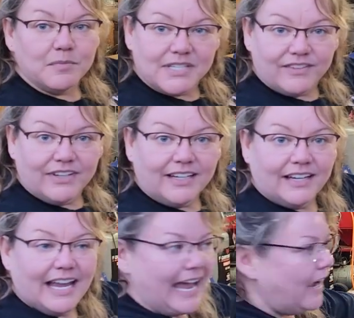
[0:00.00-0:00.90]
Civic
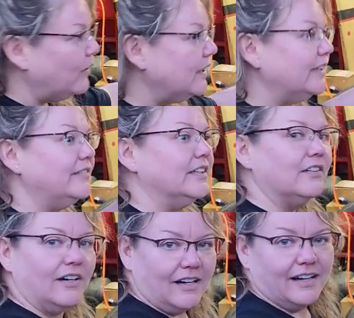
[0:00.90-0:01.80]
out of the
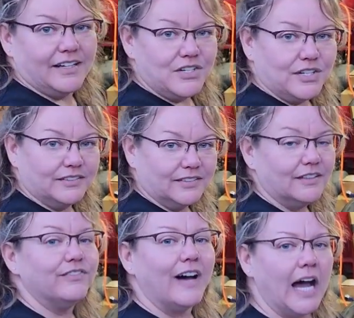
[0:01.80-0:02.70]
garage.
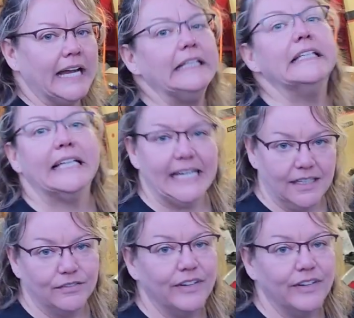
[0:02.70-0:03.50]
Finally.